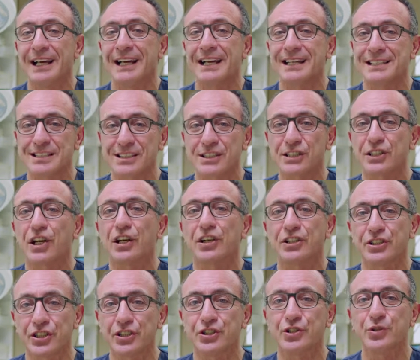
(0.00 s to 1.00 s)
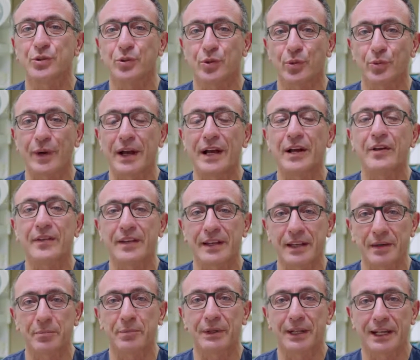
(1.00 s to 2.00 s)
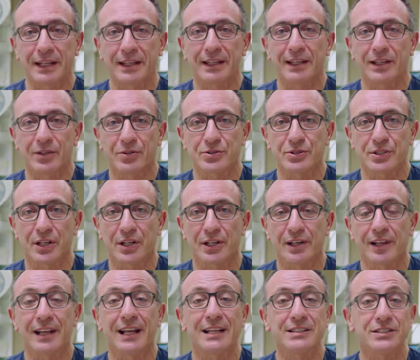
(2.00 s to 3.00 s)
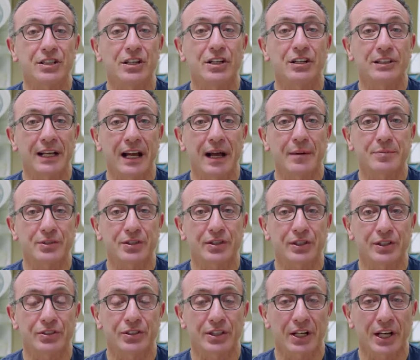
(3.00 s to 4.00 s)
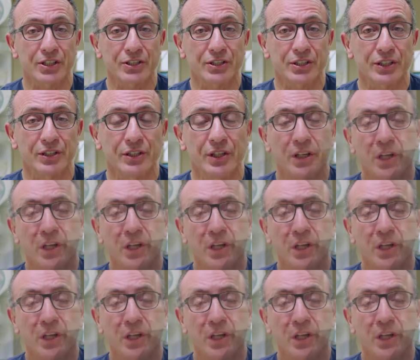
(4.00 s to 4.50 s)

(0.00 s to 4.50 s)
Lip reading: It's scar tissue around the implant that goes hard. That's called capsular contracture.